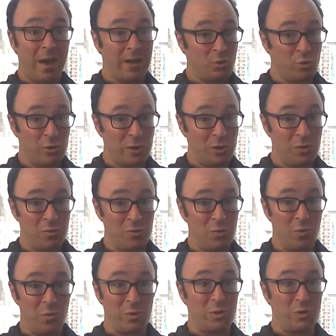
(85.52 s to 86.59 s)
A traditional
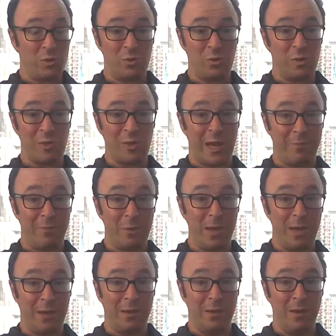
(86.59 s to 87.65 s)
course could do the same
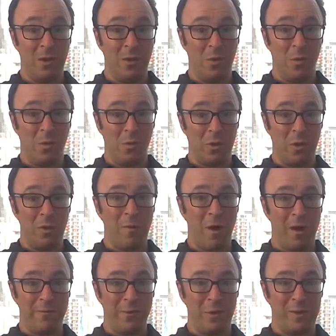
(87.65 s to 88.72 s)
thing, although
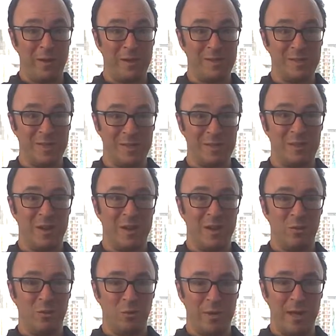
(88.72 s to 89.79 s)
my view is that
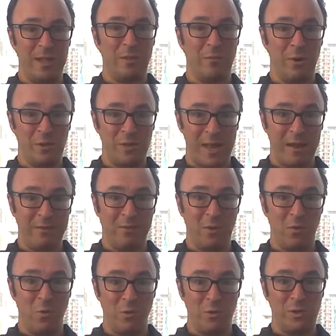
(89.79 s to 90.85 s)
you get the most out of the
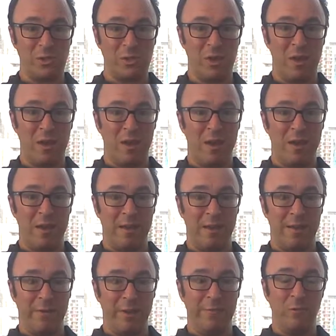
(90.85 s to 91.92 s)
course,
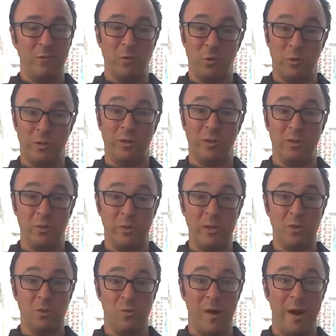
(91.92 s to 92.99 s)
even if you taught it in the
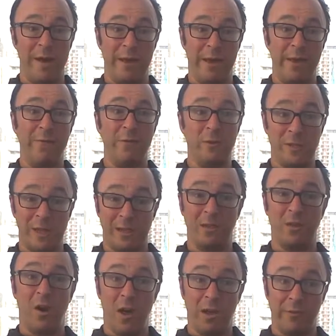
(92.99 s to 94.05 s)
traditional way, if you set
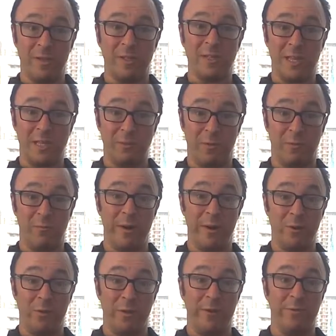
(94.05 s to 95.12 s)
the kind of assessment where you